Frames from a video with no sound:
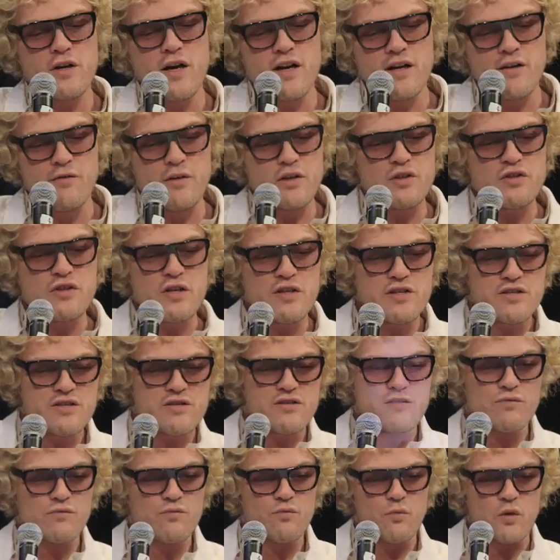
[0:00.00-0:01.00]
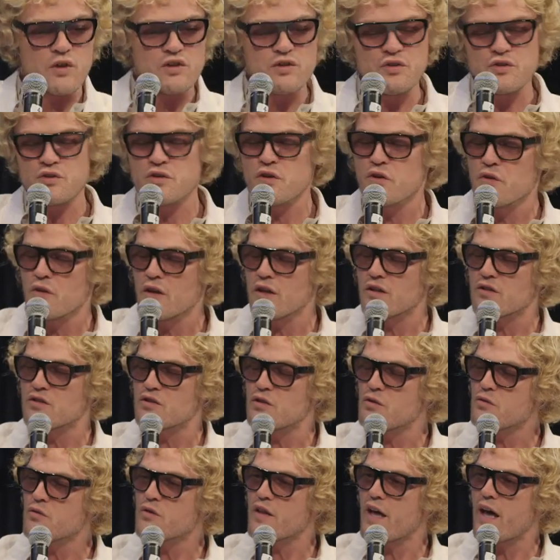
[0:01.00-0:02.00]
kind of adjust what you're doing
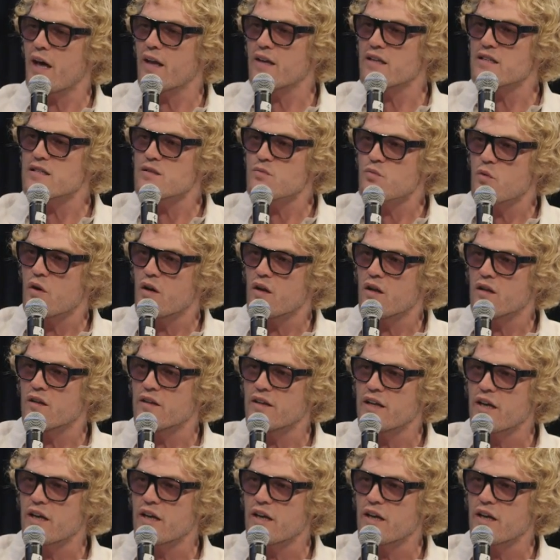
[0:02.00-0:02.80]
to that as well.